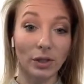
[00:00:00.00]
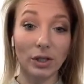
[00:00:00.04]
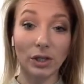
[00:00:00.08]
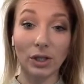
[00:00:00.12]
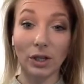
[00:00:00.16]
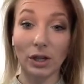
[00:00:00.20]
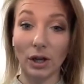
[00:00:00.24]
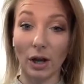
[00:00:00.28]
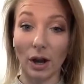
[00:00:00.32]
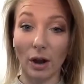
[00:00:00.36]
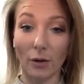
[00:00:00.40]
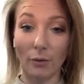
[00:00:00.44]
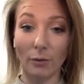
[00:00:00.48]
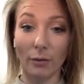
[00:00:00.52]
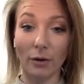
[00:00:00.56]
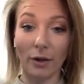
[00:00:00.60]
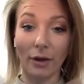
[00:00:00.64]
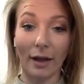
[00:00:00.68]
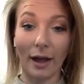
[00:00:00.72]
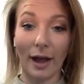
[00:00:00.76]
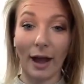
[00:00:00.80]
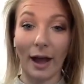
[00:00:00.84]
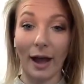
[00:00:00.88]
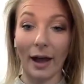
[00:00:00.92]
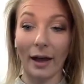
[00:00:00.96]
You know, we'll
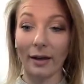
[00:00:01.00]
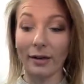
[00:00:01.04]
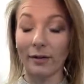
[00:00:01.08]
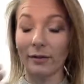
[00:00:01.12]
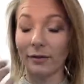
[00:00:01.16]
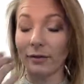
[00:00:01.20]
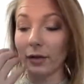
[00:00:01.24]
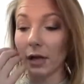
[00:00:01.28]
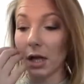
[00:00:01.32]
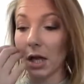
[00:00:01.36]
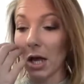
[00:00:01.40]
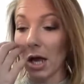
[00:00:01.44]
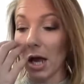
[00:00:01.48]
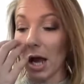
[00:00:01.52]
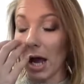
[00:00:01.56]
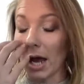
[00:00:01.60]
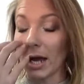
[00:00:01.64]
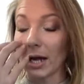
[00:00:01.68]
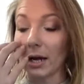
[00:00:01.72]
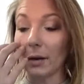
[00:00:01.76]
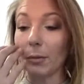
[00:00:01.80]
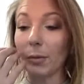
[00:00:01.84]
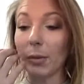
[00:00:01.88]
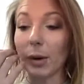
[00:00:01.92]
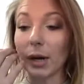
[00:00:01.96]
have
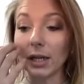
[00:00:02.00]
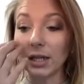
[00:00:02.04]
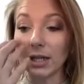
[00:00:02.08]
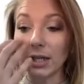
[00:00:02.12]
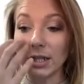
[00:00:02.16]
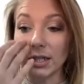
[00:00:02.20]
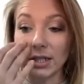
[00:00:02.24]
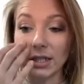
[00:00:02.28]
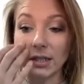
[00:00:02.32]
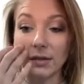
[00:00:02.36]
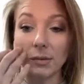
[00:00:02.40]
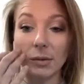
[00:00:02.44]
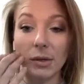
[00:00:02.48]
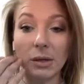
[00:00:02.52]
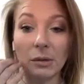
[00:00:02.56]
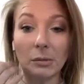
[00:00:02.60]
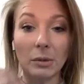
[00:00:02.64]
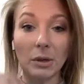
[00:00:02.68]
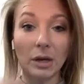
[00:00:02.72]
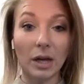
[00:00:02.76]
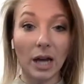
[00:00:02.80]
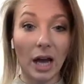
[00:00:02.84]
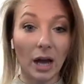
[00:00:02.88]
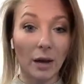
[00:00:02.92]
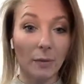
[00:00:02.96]
an abundance of
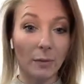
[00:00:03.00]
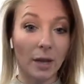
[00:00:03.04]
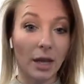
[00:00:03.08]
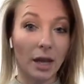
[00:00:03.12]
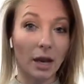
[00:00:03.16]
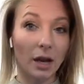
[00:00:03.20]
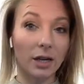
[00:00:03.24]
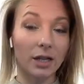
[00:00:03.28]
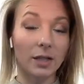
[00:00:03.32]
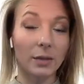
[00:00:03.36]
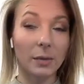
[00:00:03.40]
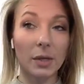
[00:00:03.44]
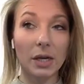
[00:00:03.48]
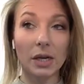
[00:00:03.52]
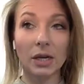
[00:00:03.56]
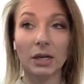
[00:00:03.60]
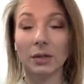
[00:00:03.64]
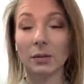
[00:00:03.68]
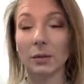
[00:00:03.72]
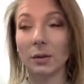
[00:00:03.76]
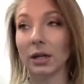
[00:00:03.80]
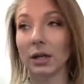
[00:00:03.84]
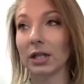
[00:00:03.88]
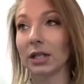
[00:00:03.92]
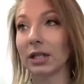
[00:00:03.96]
people coming. Our speakers
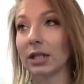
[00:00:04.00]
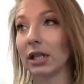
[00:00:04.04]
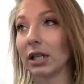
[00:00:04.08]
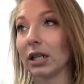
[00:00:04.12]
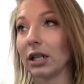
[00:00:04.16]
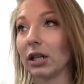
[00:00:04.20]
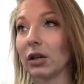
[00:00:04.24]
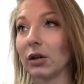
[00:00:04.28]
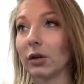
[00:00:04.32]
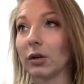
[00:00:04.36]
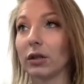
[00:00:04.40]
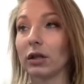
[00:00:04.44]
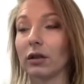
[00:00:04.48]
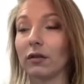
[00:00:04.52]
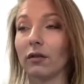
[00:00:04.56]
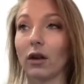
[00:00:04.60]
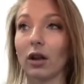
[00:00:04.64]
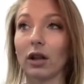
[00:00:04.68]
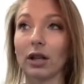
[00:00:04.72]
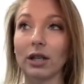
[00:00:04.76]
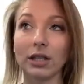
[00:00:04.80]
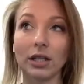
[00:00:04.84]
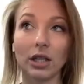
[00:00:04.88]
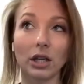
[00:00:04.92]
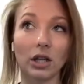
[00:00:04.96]
will continue to
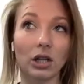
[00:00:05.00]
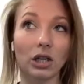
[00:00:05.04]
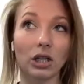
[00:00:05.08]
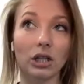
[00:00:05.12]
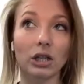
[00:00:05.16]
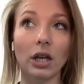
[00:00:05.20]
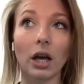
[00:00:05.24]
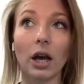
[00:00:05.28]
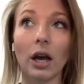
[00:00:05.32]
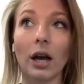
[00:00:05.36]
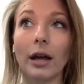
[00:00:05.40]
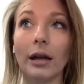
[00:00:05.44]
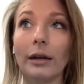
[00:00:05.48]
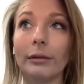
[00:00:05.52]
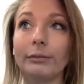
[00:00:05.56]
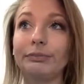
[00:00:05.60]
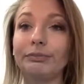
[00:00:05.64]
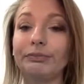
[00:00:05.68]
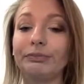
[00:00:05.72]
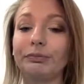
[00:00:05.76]
volunteer their time